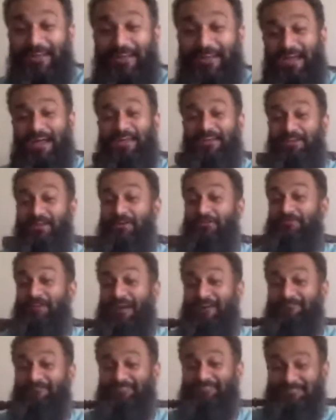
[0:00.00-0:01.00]
hey, we
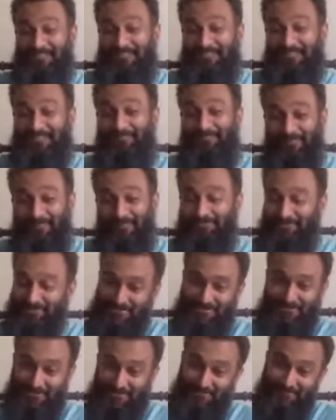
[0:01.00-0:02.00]
have the same views,
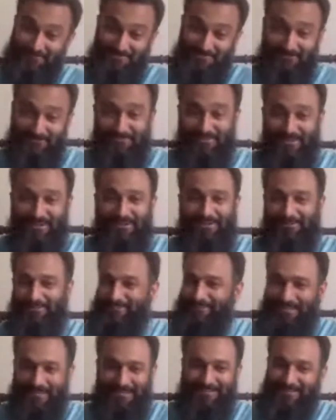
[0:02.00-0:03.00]
just different colors.
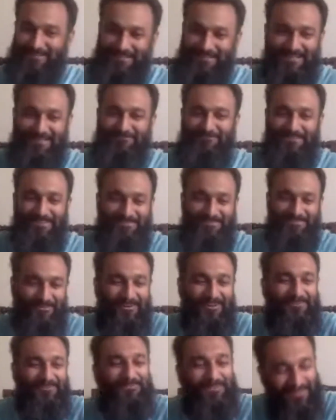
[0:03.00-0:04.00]
They didn't let me
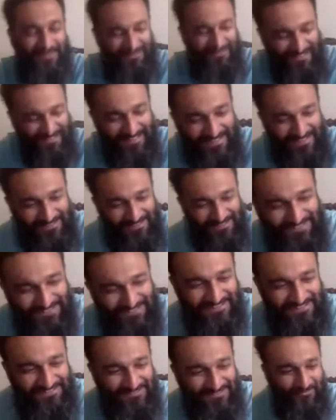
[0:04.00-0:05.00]
join, but that's
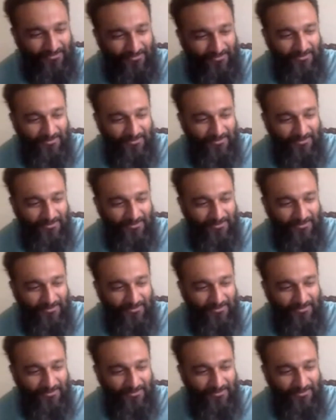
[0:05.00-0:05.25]
besides the point.